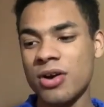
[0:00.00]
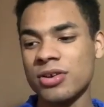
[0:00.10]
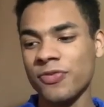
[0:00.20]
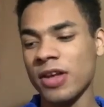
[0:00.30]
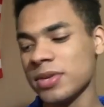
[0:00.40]
You
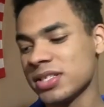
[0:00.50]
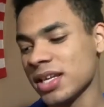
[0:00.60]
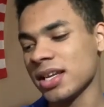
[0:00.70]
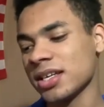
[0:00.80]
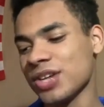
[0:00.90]
feel me? You see the
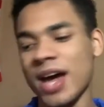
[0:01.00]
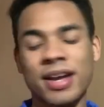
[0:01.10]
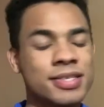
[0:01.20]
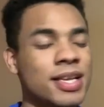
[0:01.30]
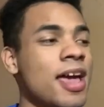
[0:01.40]
nigga trying
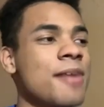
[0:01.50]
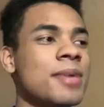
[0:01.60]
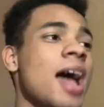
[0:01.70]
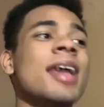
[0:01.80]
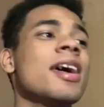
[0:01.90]
to slam me,
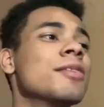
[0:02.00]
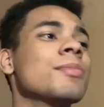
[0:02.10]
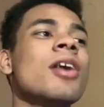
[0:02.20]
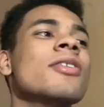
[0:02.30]
I ain't letting him go.